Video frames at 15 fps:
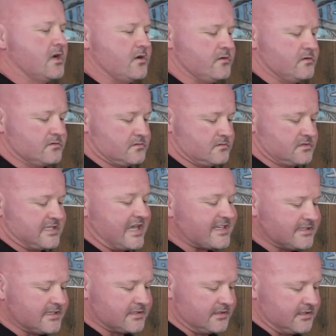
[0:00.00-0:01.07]
So
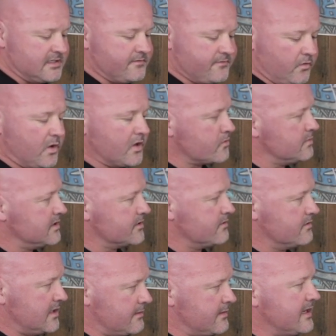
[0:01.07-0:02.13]
technically, 400
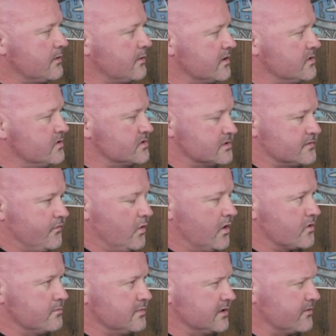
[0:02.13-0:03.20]
milligrams. Anyone who uses
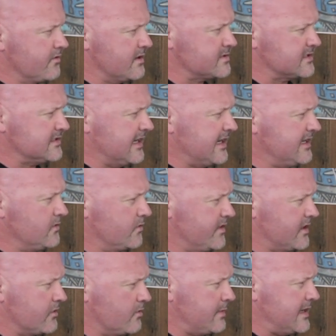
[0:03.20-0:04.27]
400 milligrams a day or
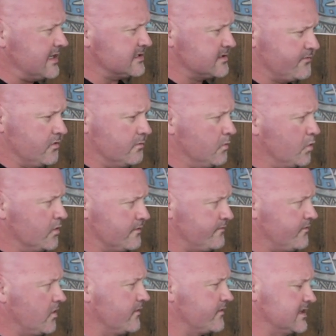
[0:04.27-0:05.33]
thereabouts for more than
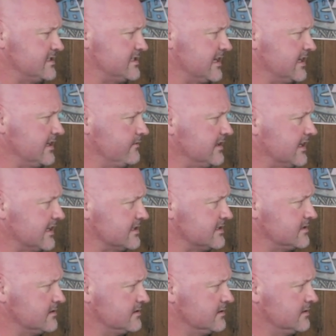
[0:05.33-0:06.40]
5 consecutive days.